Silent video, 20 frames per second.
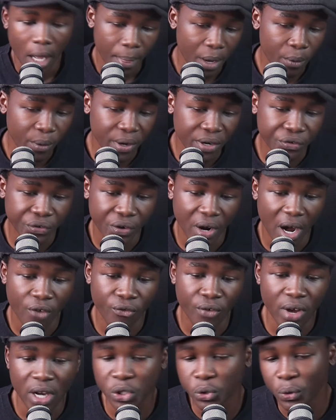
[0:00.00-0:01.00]
Then we
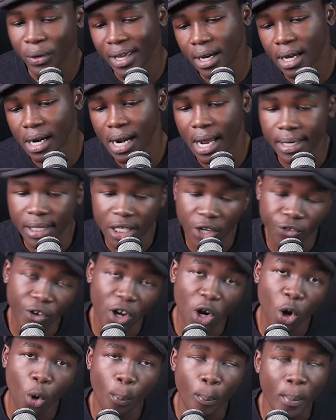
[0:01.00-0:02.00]
travel to England
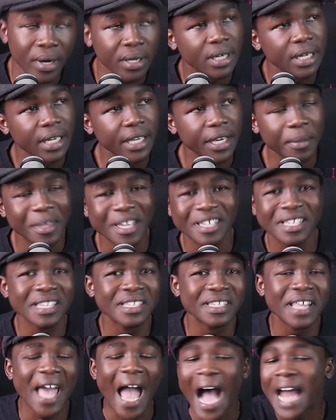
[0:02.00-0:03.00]
Development League. This
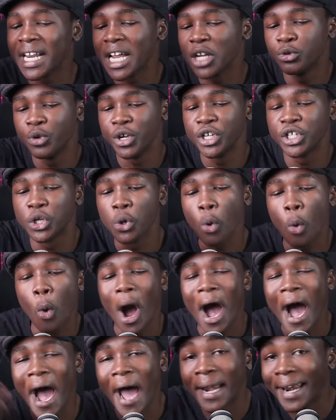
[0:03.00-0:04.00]
is the
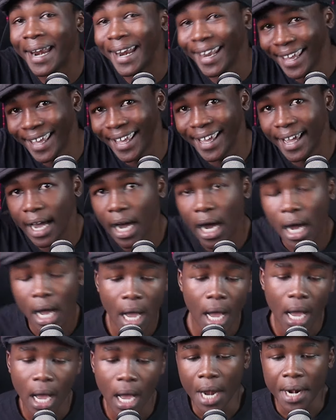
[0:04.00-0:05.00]
Under-21 League.
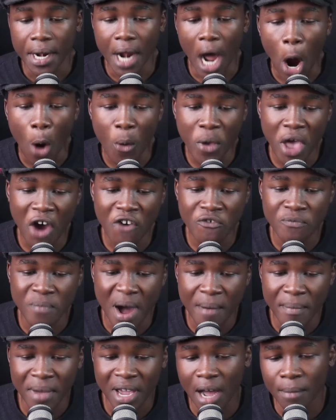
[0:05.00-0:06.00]
Now we have
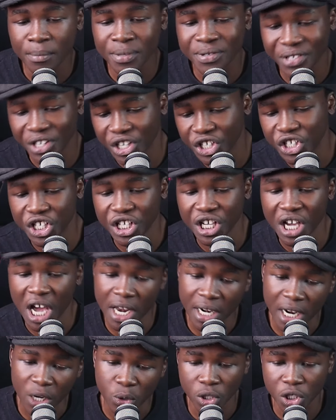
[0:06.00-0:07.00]
Birmingham City
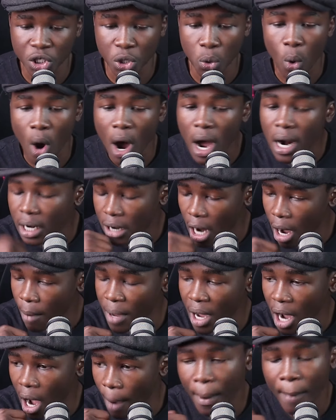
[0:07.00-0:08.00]
Under-21
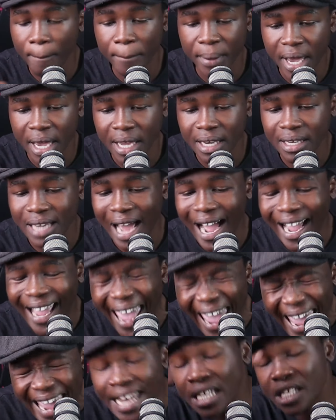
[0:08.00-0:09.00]
coming up
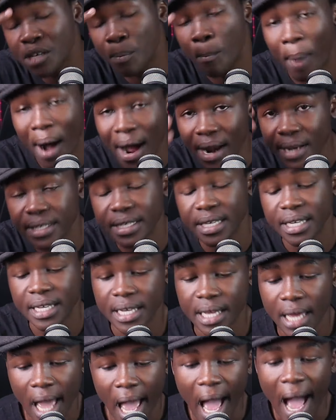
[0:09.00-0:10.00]
against
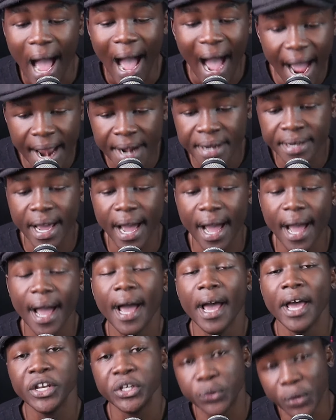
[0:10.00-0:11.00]
Barnsley
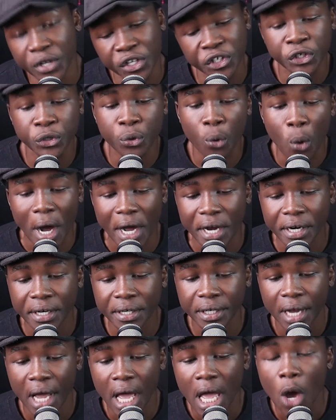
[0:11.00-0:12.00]

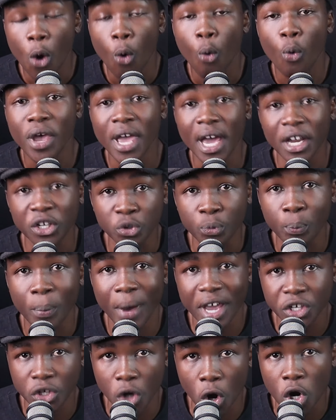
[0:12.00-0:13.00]
Under-21. We are to
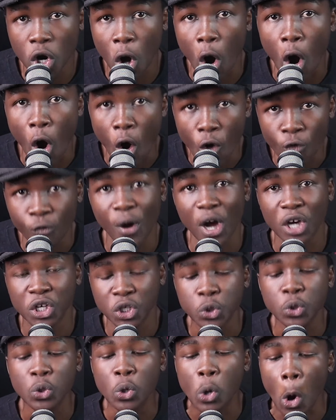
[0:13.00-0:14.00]
bet on over
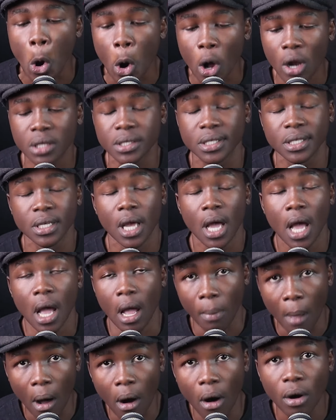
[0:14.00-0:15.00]
2 goals,
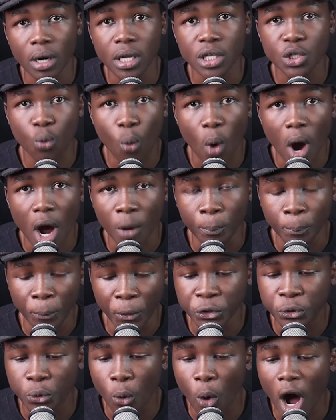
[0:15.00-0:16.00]
but odds is
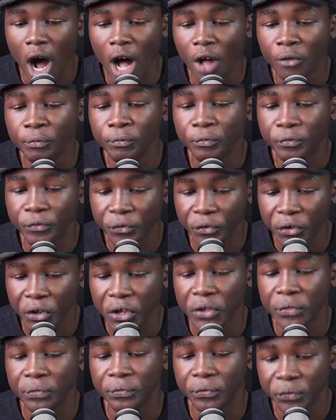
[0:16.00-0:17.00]

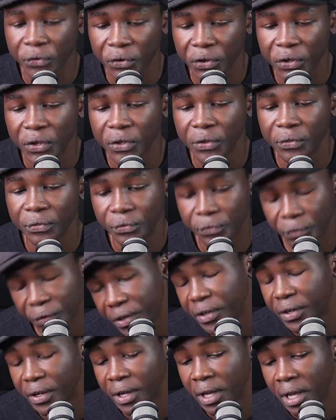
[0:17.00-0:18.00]

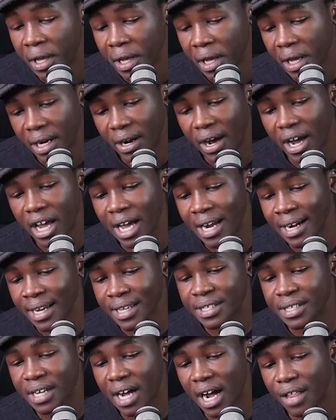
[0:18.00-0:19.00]
1.1333. Now I
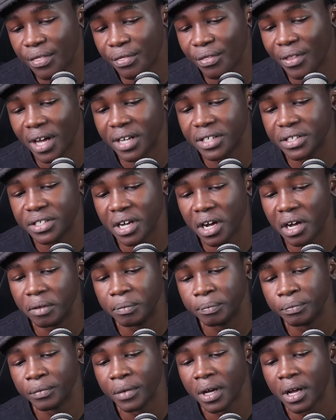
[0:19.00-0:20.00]
understand that
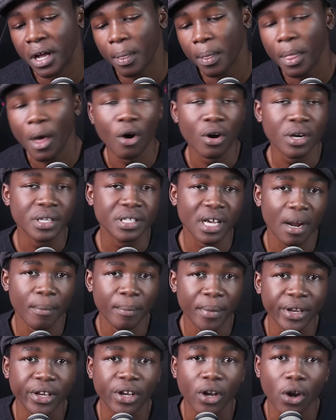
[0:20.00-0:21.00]
the odds are a
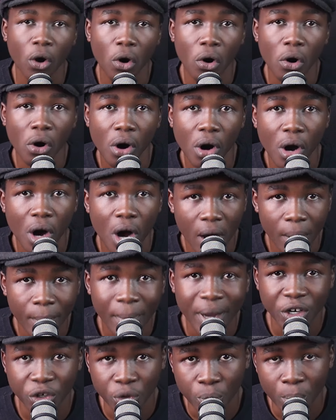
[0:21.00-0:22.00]
bit low,
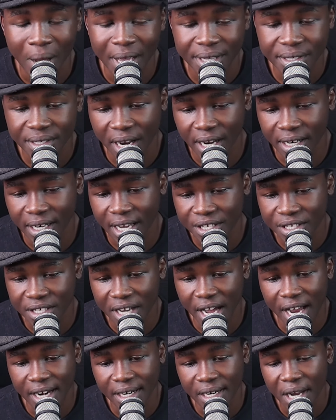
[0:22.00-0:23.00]
but you must
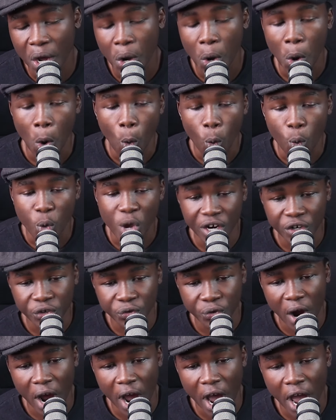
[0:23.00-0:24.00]
understand we are
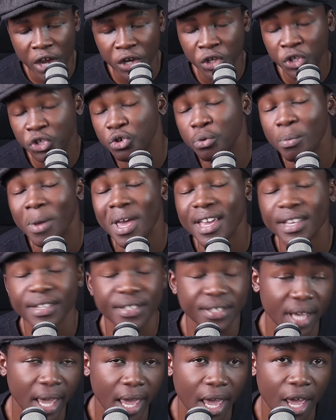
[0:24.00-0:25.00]
trying to be
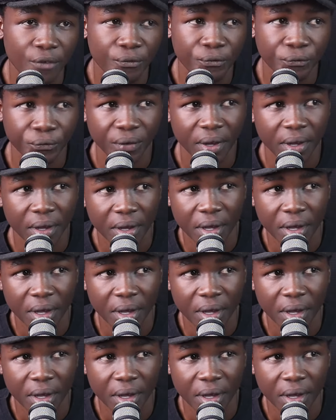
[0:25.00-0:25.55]
safe.